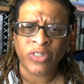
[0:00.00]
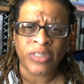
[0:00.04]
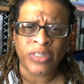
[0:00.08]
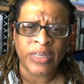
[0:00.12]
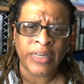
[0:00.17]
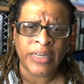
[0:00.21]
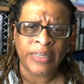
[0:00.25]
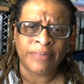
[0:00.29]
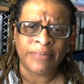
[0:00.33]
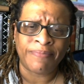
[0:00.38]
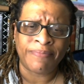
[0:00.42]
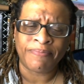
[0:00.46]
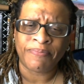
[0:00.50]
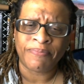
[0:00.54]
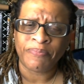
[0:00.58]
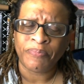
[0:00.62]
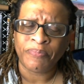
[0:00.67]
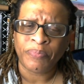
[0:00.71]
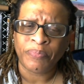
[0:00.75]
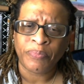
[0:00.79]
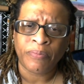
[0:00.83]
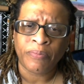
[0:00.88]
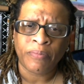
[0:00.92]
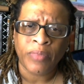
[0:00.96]
and
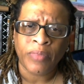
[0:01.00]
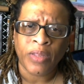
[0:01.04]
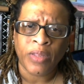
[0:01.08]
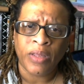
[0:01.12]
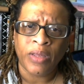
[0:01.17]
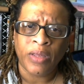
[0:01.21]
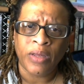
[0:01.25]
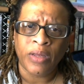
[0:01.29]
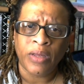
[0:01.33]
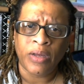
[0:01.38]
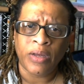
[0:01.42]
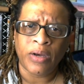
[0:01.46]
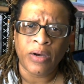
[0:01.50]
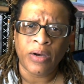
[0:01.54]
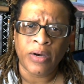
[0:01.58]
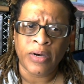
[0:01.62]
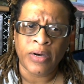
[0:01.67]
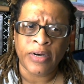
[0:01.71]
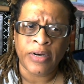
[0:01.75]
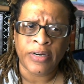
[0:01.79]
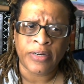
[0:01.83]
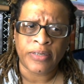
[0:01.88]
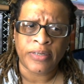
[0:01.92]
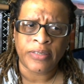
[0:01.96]

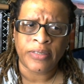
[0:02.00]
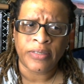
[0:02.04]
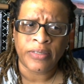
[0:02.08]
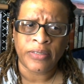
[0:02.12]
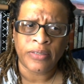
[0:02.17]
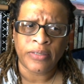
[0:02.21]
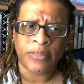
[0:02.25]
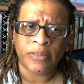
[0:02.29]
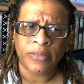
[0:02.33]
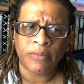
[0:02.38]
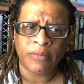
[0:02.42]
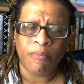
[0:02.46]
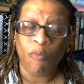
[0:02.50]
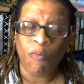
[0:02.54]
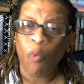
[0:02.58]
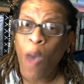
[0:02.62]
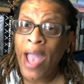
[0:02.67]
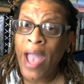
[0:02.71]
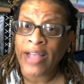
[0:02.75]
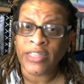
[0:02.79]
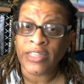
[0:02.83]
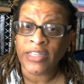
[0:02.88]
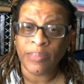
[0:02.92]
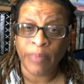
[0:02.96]
uh,
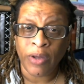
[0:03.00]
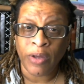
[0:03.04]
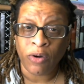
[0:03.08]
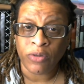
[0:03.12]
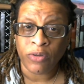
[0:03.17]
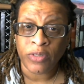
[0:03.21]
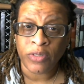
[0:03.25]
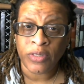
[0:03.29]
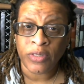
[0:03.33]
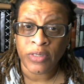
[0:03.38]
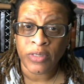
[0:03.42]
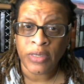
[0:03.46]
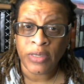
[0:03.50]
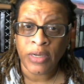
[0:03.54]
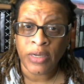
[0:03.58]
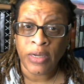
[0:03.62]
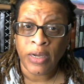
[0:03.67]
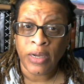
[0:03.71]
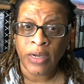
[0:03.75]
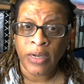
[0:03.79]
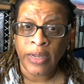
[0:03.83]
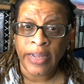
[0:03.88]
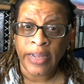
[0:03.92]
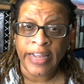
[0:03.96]
wax melts
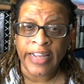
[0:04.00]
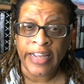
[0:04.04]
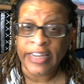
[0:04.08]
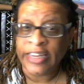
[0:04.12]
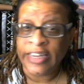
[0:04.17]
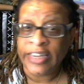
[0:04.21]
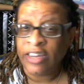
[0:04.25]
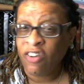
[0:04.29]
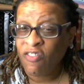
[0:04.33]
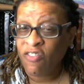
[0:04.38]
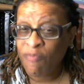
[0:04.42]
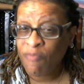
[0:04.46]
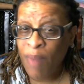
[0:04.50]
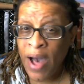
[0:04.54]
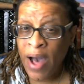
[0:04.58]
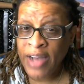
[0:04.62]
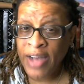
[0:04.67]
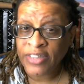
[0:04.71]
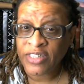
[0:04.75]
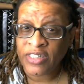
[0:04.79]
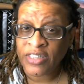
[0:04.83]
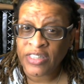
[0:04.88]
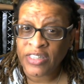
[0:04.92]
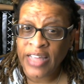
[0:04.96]
in gift
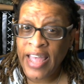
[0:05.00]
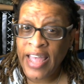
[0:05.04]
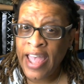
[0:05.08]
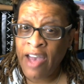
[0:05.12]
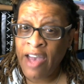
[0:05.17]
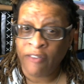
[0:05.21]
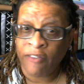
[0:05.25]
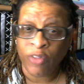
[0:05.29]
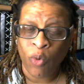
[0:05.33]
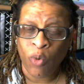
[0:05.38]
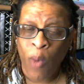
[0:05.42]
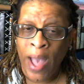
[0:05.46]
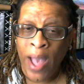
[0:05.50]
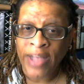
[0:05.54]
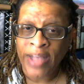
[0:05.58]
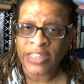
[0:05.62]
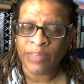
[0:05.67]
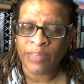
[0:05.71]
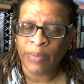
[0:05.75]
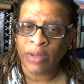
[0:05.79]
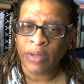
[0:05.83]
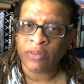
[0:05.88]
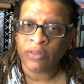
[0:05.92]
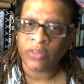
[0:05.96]
boxes that have the
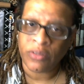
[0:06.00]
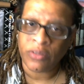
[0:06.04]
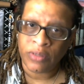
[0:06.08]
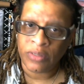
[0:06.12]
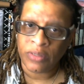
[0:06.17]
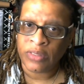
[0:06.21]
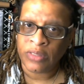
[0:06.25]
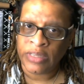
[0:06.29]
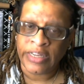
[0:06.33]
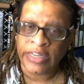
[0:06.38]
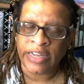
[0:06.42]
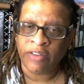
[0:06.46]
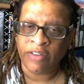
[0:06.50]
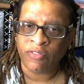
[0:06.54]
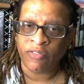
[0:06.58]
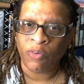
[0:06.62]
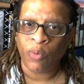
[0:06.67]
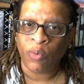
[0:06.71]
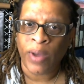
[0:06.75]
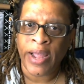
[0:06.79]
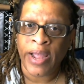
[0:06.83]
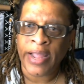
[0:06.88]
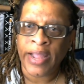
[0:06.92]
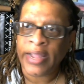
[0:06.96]
wax melts to give
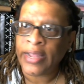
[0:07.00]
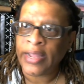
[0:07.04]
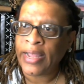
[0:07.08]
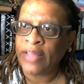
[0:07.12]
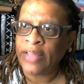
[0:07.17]
away.